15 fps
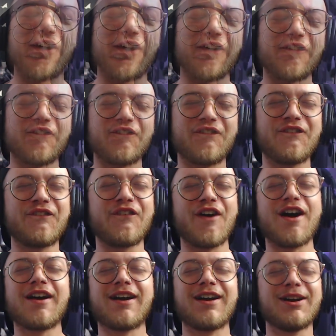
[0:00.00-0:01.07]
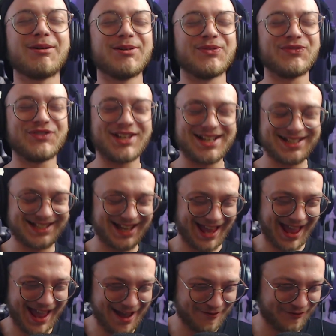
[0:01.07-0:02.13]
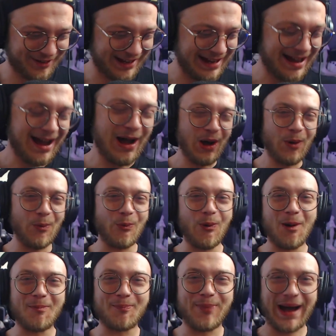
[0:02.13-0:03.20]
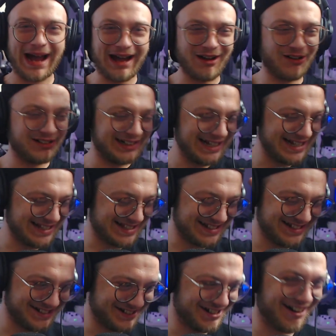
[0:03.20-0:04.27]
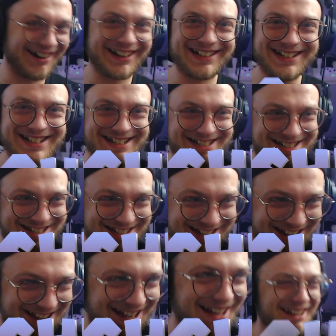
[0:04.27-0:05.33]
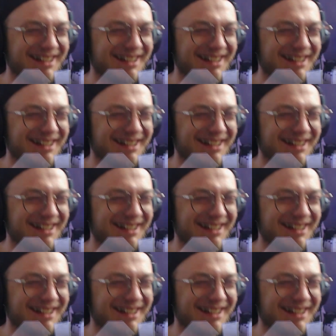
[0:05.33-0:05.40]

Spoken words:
I fuck with this heavy Wombat on his 90s shit.